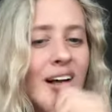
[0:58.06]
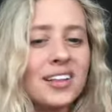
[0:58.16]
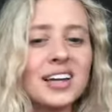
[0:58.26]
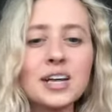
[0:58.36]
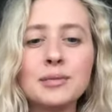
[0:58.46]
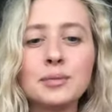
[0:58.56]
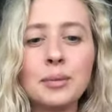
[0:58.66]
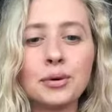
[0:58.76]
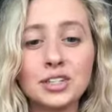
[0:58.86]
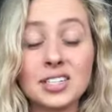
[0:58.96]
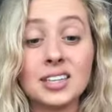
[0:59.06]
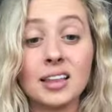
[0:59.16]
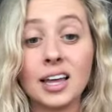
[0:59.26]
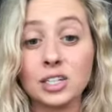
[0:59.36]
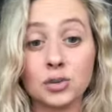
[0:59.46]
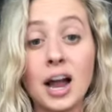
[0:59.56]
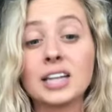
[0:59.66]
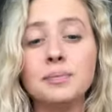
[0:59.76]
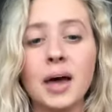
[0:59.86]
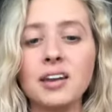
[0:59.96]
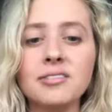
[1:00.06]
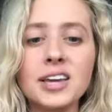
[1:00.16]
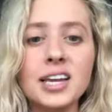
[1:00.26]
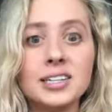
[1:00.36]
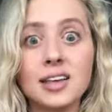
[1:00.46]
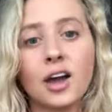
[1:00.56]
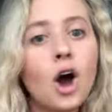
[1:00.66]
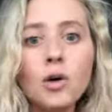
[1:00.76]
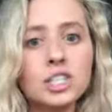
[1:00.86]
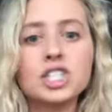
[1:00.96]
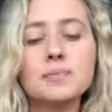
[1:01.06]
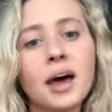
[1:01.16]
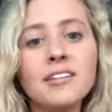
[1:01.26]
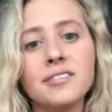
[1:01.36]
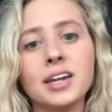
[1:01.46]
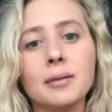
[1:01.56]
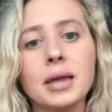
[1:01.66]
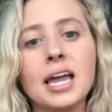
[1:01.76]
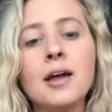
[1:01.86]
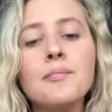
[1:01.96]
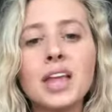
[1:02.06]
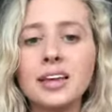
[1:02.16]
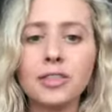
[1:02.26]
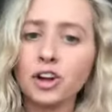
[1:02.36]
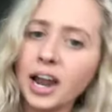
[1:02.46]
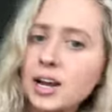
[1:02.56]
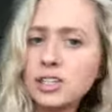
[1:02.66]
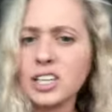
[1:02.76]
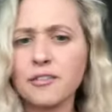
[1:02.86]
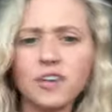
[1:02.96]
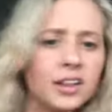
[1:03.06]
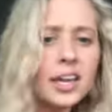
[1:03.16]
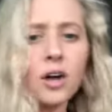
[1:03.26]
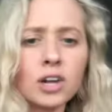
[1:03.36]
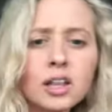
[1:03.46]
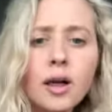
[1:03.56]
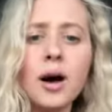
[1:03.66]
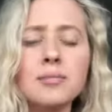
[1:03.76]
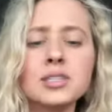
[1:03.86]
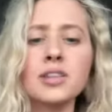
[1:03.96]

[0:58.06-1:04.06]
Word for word: a lot of times, people just think like direct benefit is like, oh, it's just benefiting me. Yet their hair is like falling out in clumps,